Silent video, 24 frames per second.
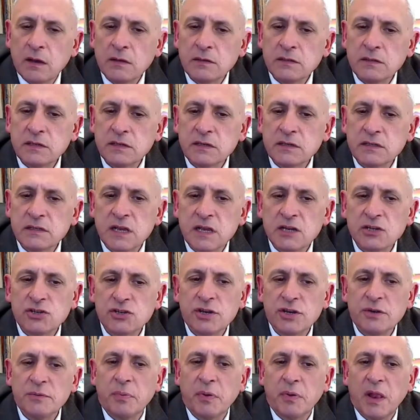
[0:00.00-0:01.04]

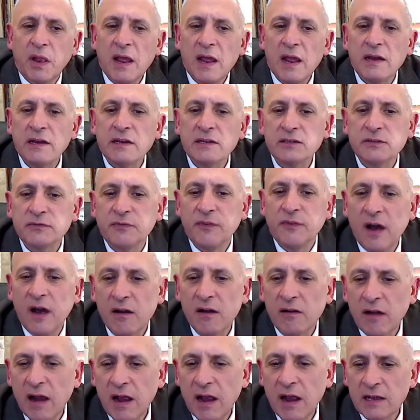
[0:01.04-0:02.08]
Succession plan as
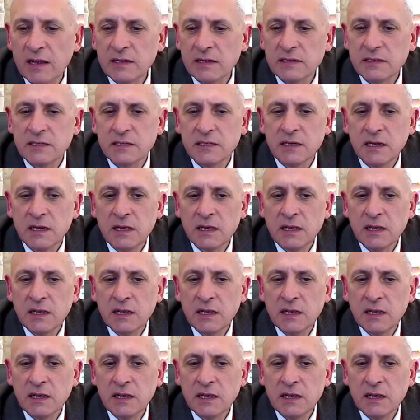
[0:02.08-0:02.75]
far as